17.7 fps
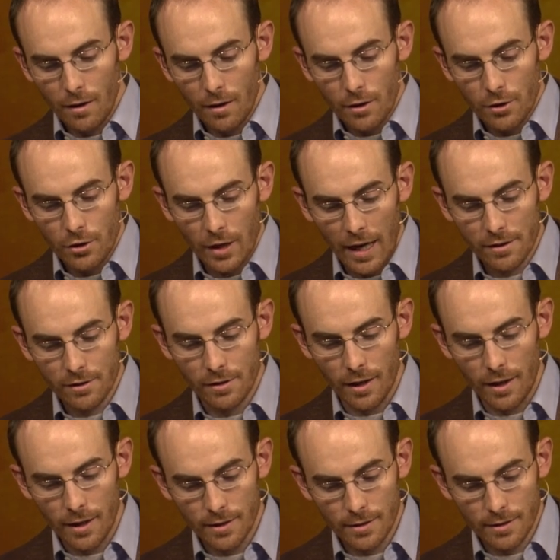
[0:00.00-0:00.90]

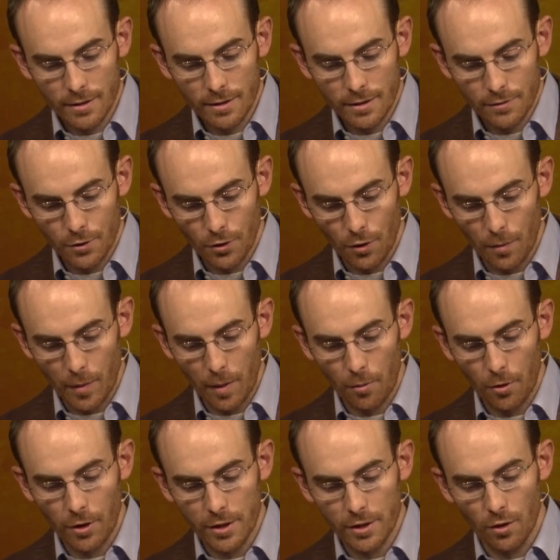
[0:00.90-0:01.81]
Shasta, if you'll
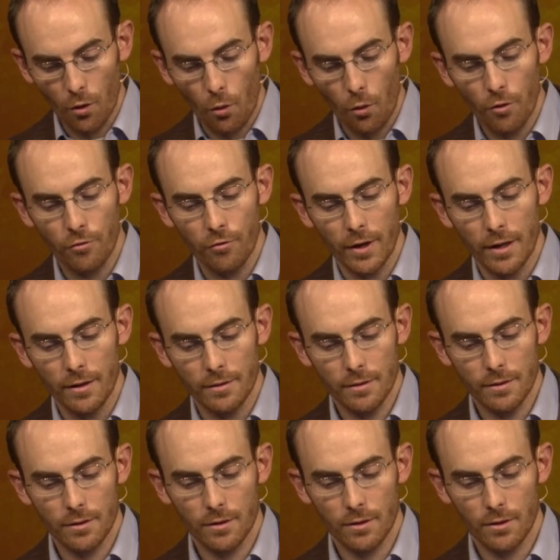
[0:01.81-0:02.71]
remember, is an orphan
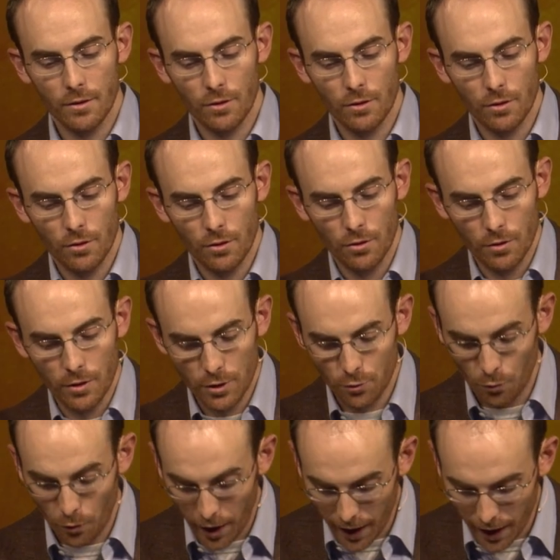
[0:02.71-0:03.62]
who
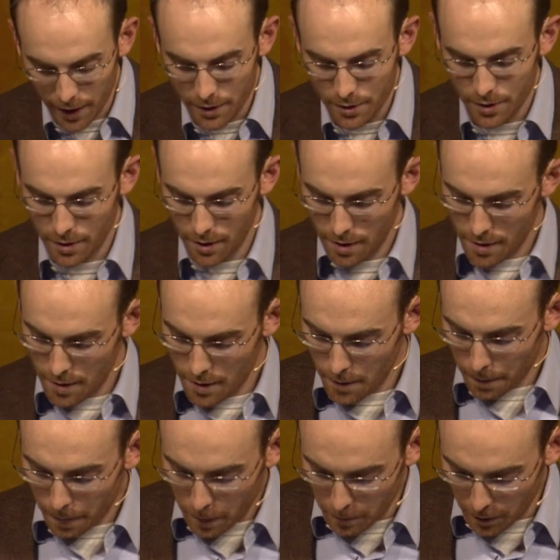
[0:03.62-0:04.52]
is raised
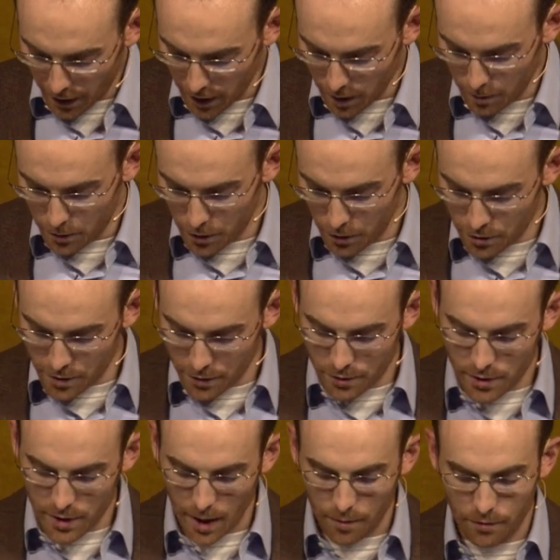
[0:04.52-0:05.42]
by an abusive
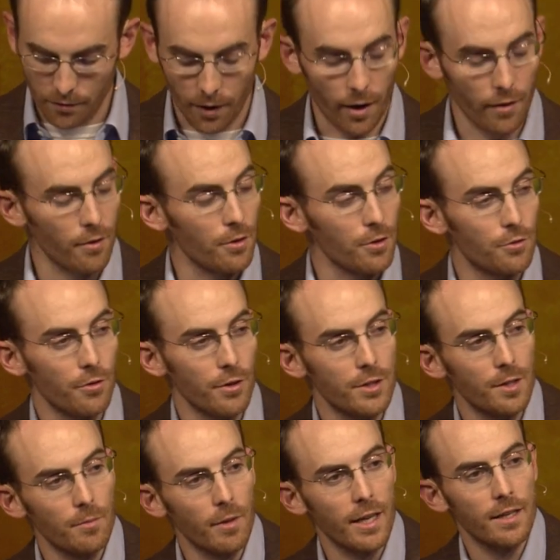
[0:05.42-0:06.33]
stepfather who
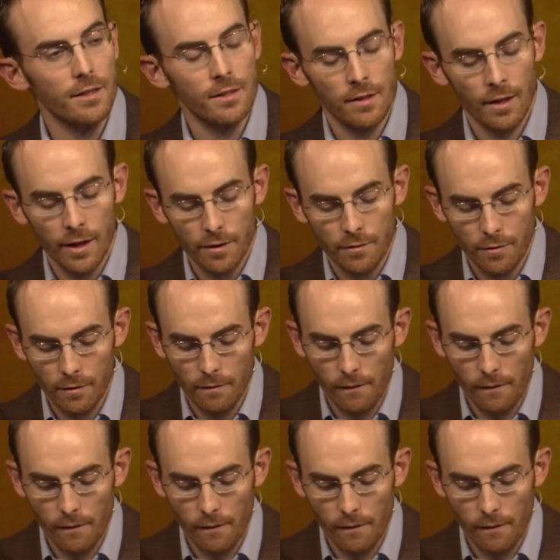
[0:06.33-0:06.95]
treats him like a slave.